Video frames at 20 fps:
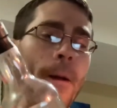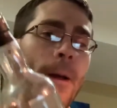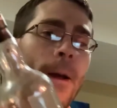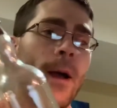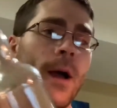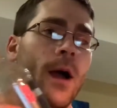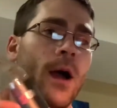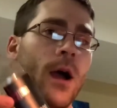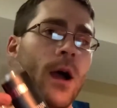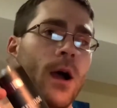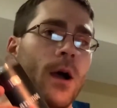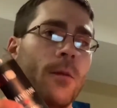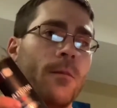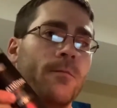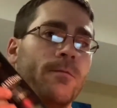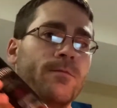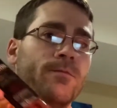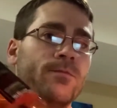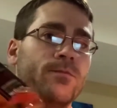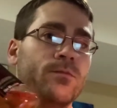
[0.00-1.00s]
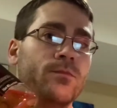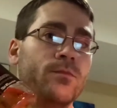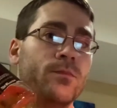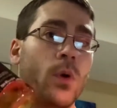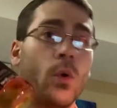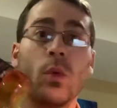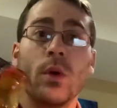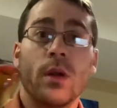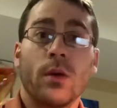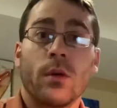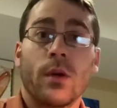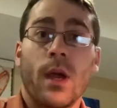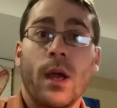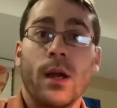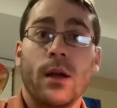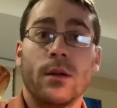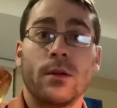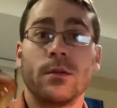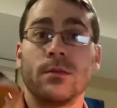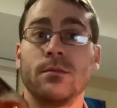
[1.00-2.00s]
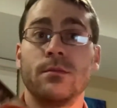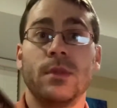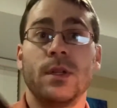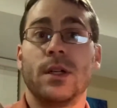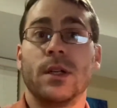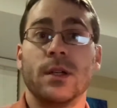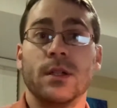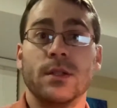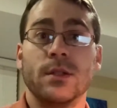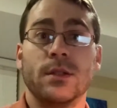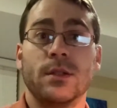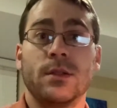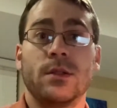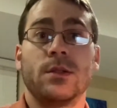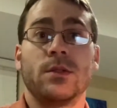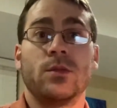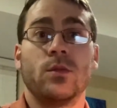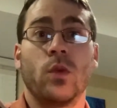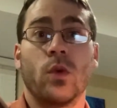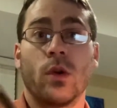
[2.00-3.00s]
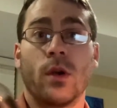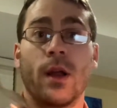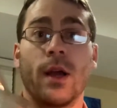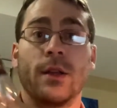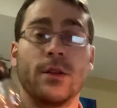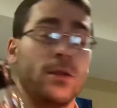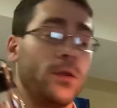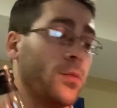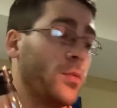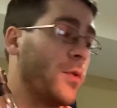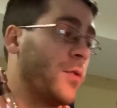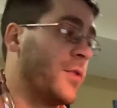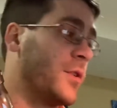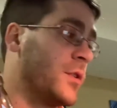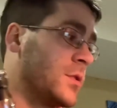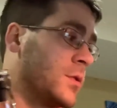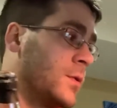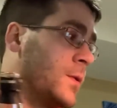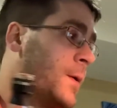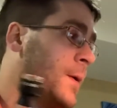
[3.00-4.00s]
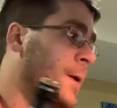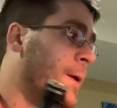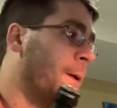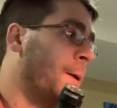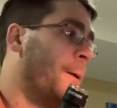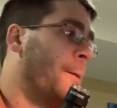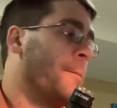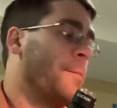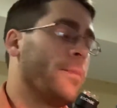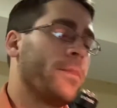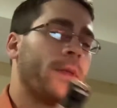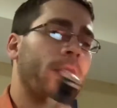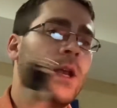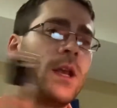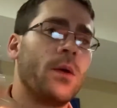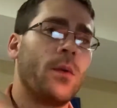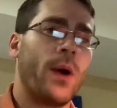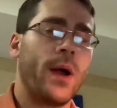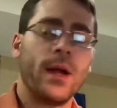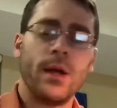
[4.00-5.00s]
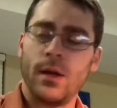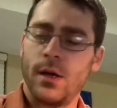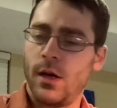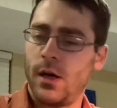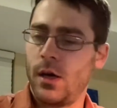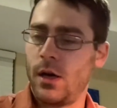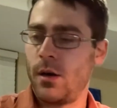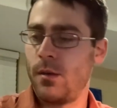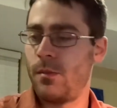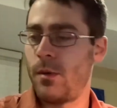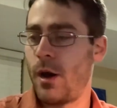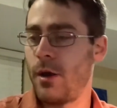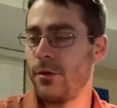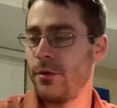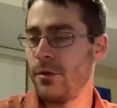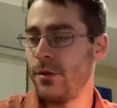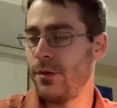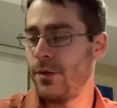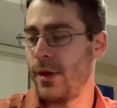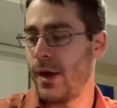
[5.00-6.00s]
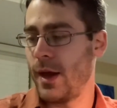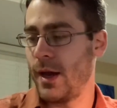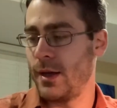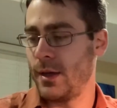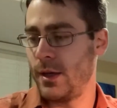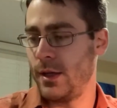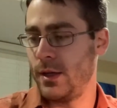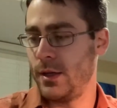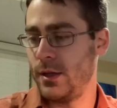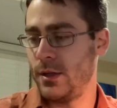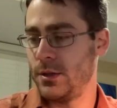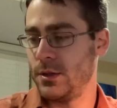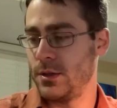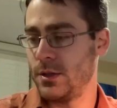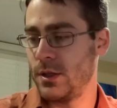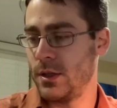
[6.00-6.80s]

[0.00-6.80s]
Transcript: But we don't care because we're not superficial. Anyway, other than that, it is